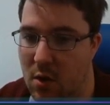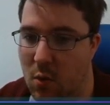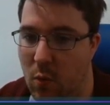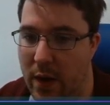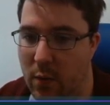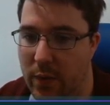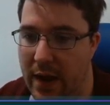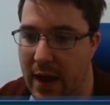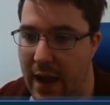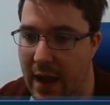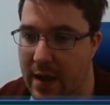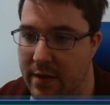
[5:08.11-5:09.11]
where we
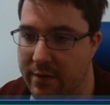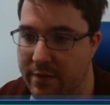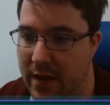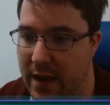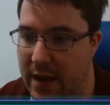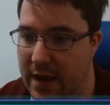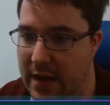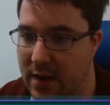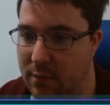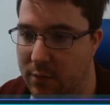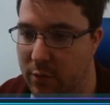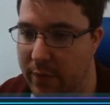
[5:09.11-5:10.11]
have a
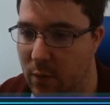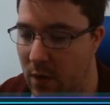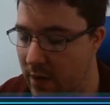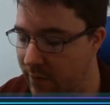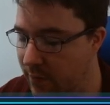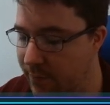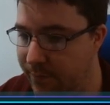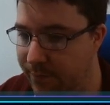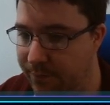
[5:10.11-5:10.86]
blueberry waffle